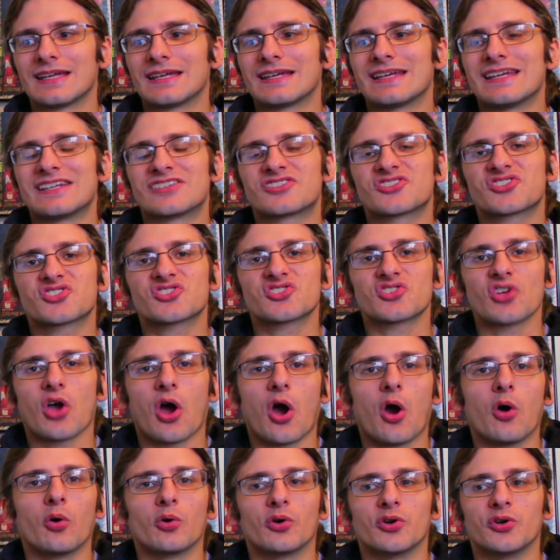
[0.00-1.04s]
It's
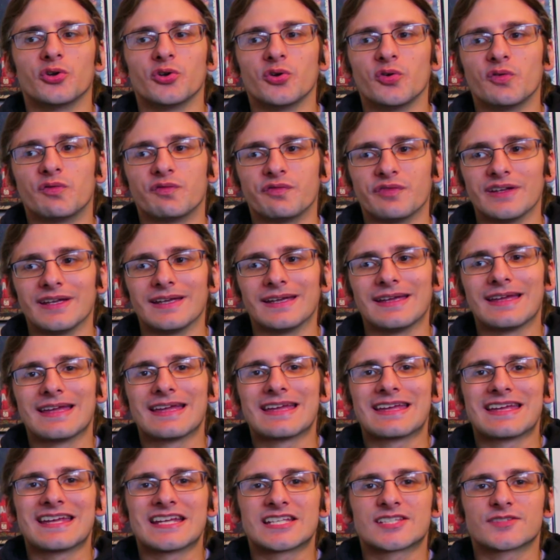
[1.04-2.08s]
so goofy.
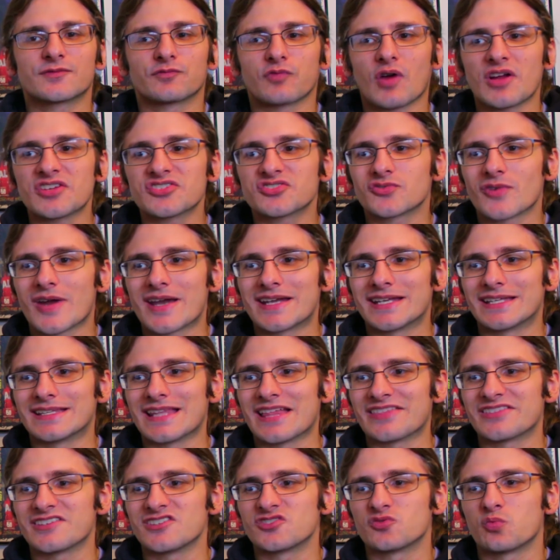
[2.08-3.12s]
It's frustrating
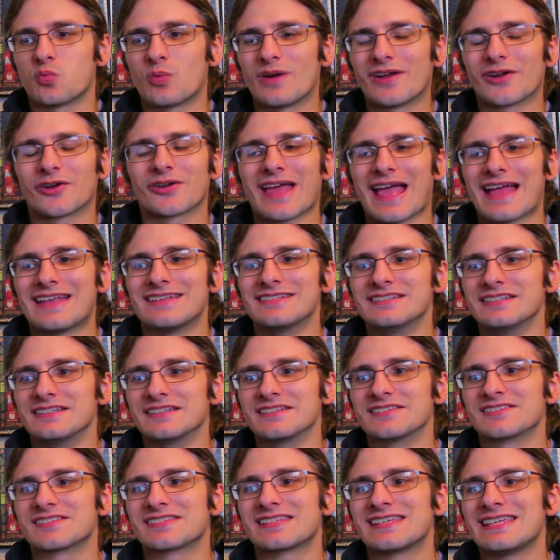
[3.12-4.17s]
that these weird
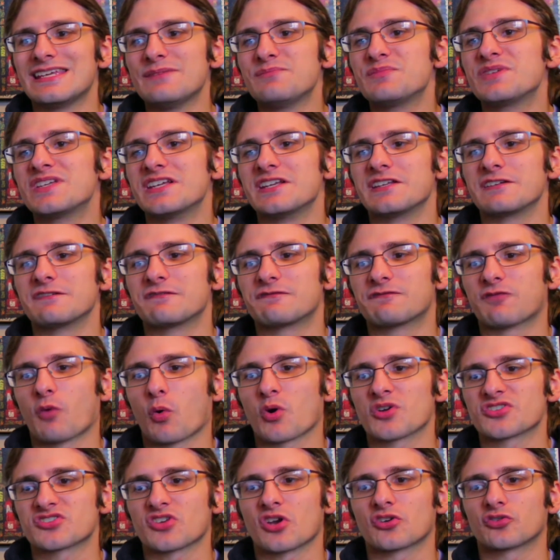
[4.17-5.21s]
endings keep getting
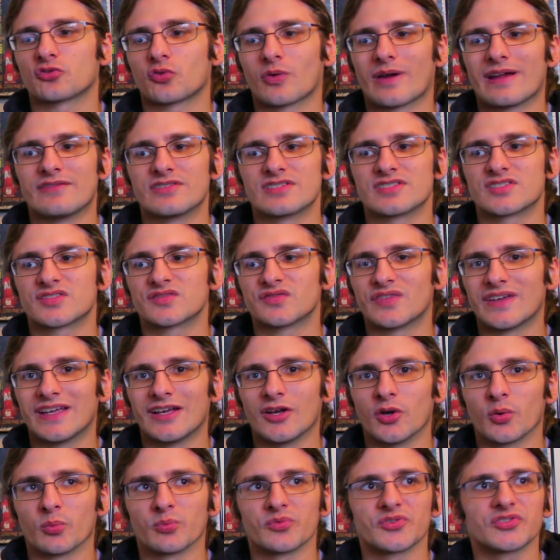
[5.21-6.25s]
forced on Craven's
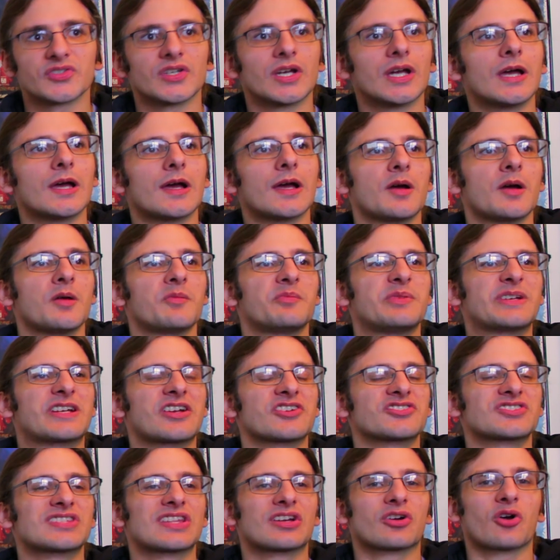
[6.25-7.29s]
films
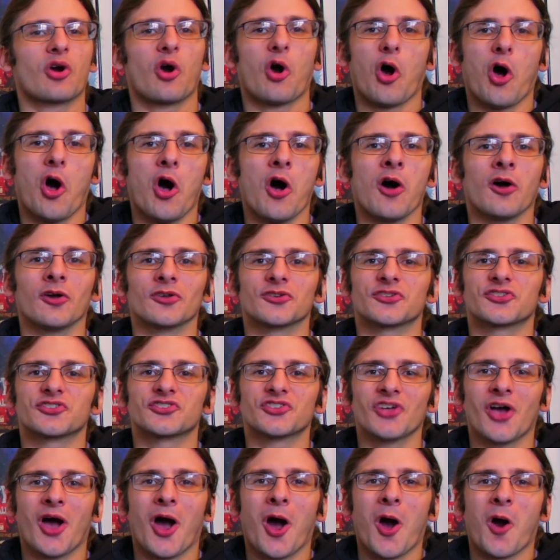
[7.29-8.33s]
because they're all
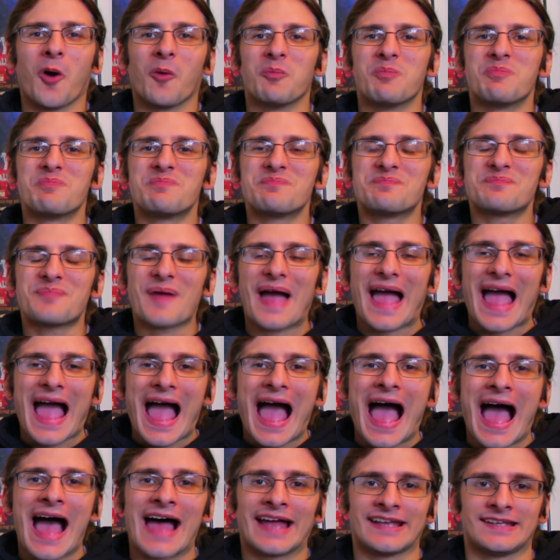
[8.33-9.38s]
so
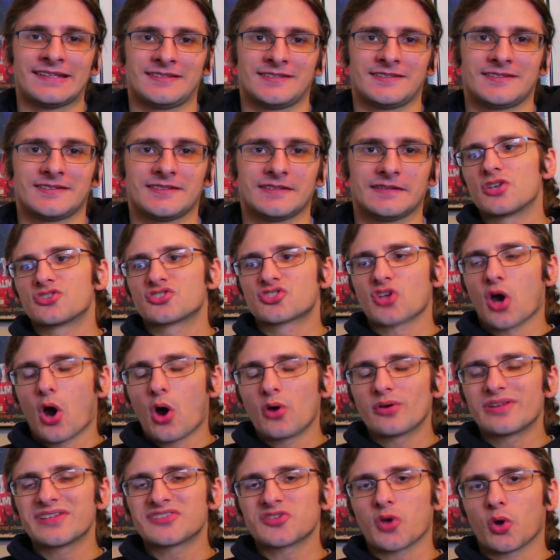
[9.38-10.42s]
bad.
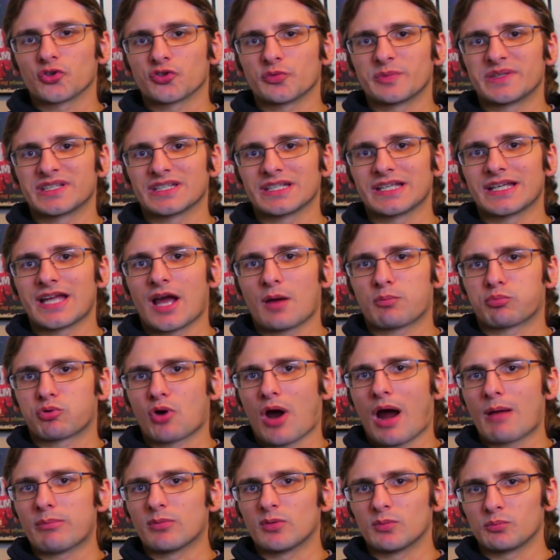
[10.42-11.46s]
Tone is ultimately a
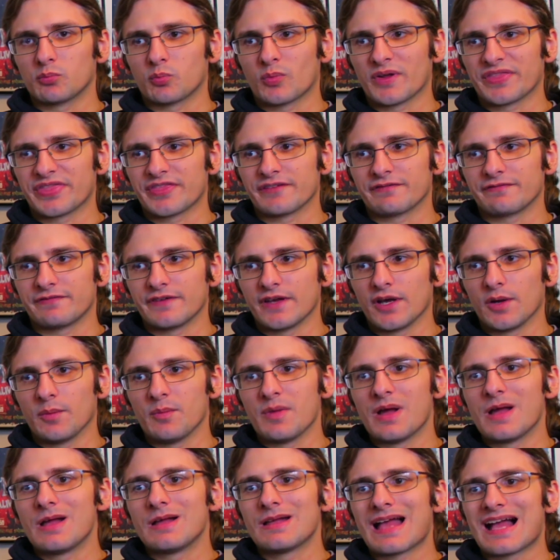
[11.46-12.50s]
problem with the
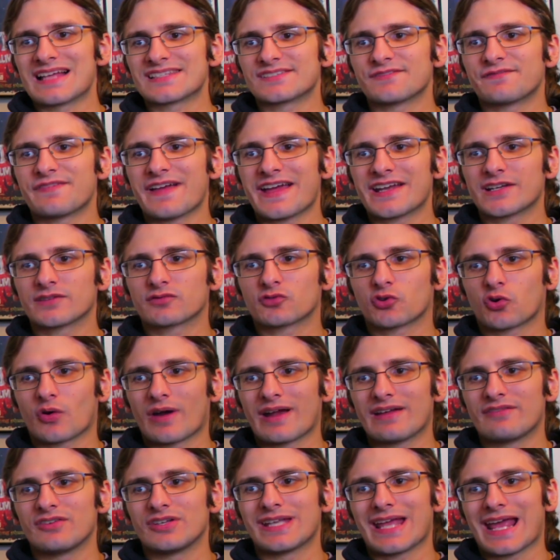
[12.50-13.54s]
film. As a fan of
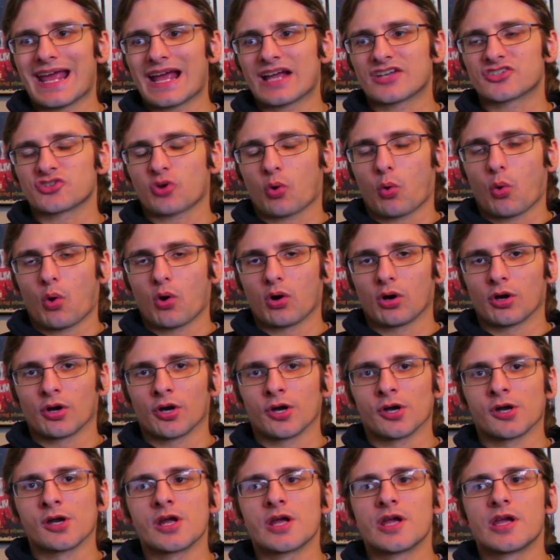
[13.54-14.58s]
Craven and
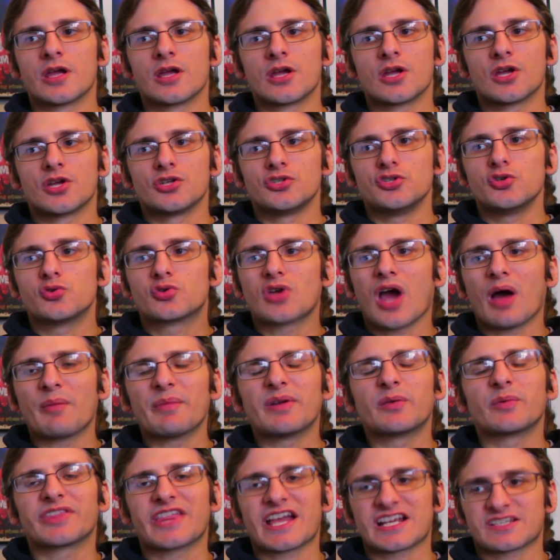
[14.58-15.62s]
horror, you come
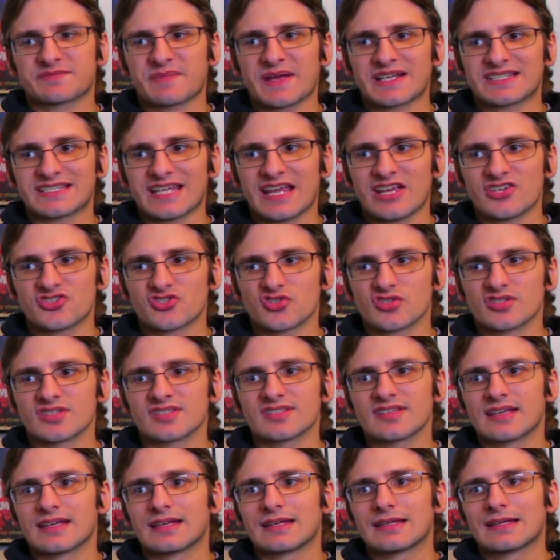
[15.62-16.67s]
in with
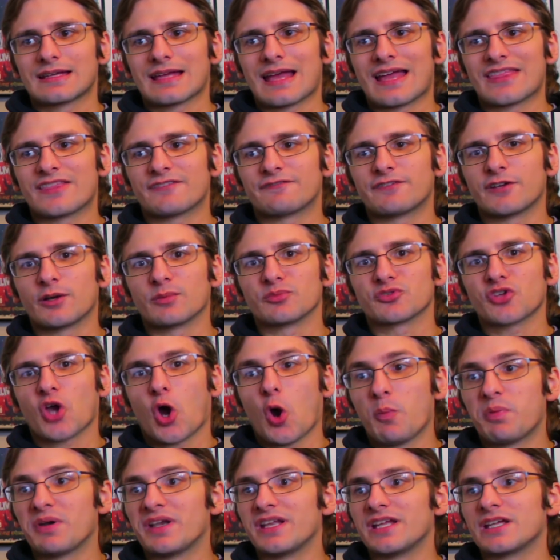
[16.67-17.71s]
expectations, and the film's
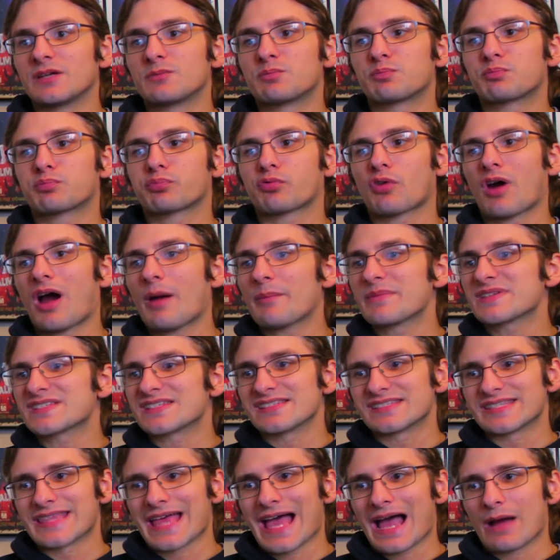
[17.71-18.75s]
opening
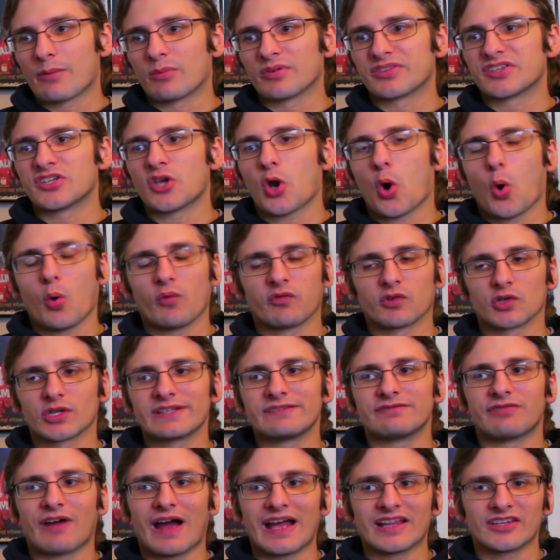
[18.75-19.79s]
promises that with an
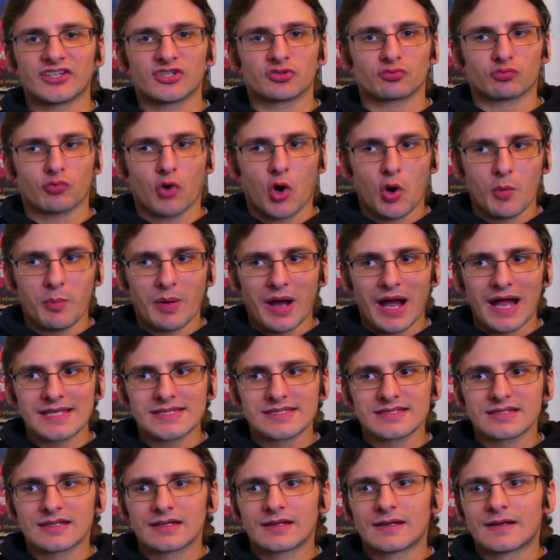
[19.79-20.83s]
overly violent
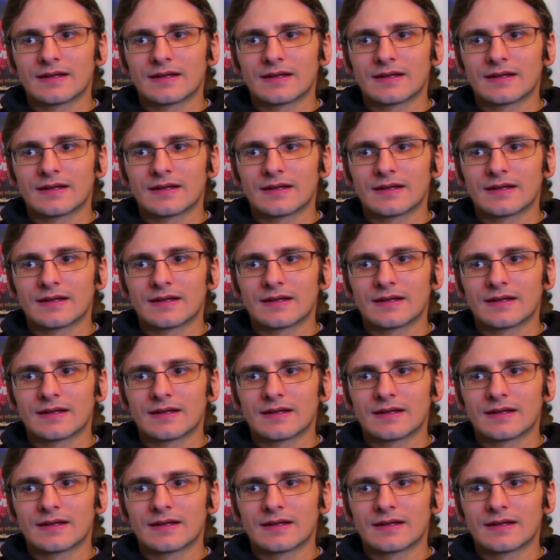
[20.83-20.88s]
robot.